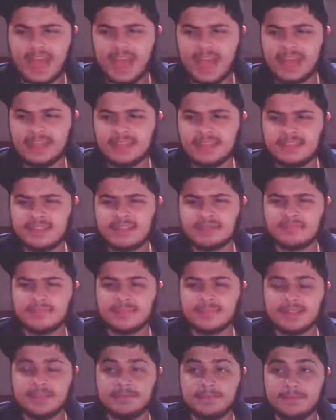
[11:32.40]
And
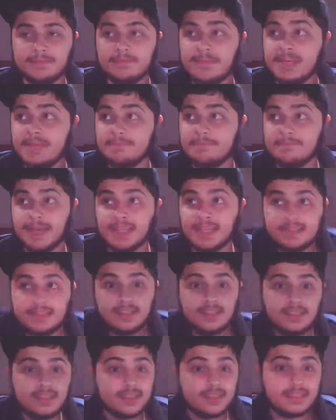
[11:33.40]
he
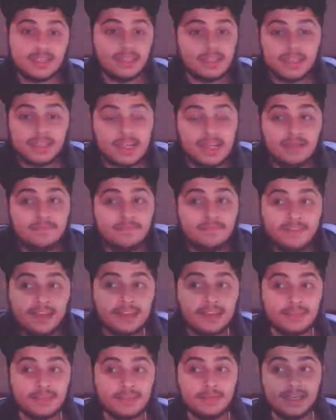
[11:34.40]
basically just doesn't get
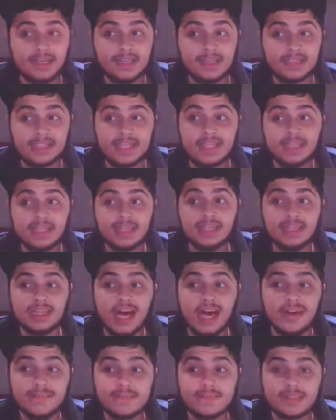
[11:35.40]
infected because he
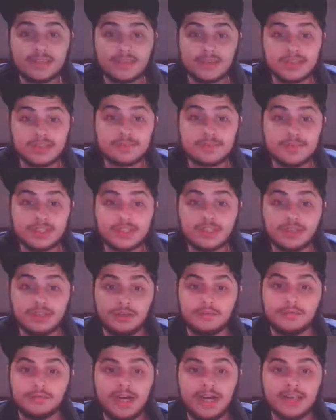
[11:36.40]
loves Christmas
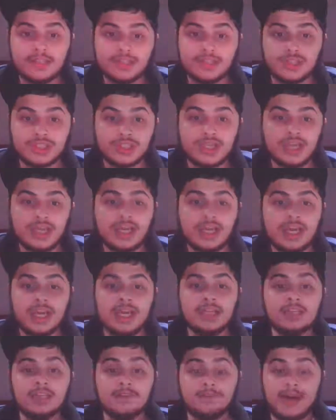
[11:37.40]
so much.
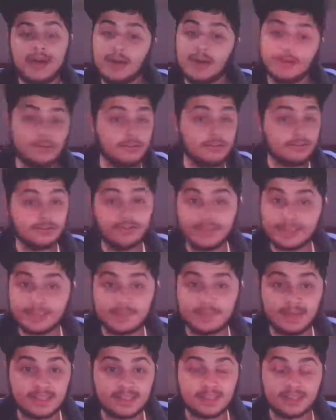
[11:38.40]
The power of
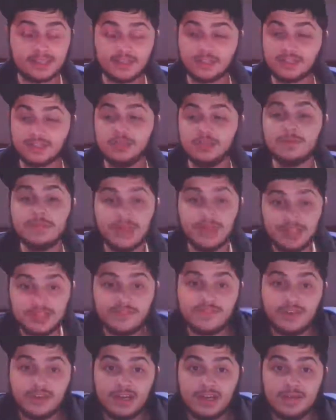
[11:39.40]
Christmas is just too
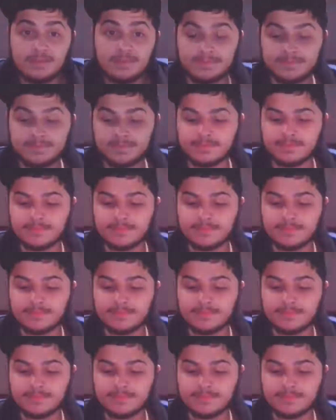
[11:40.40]
much for him.